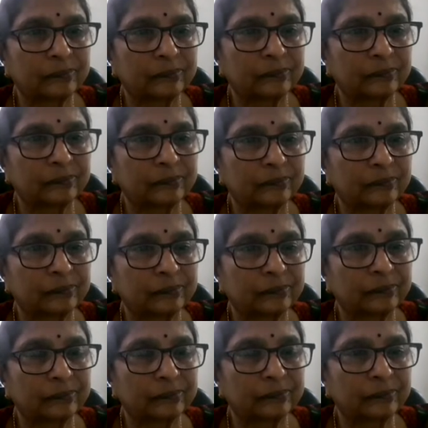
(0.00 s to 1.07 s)

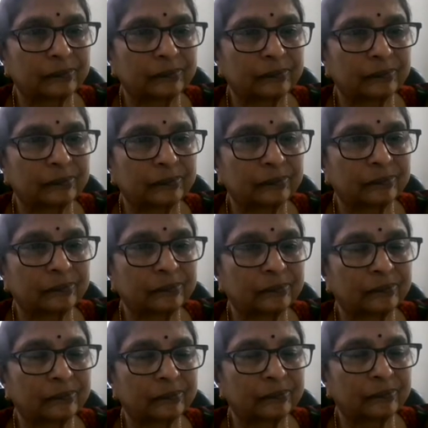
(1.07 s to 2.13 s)

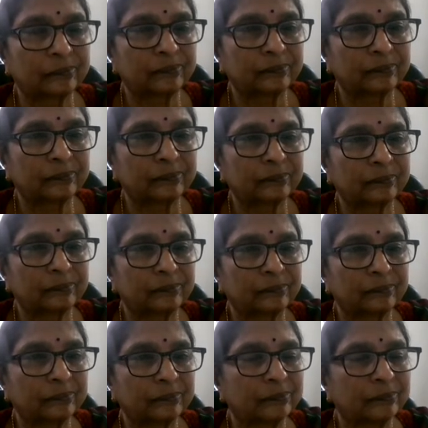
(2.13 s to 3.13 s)
This person isn't speaking.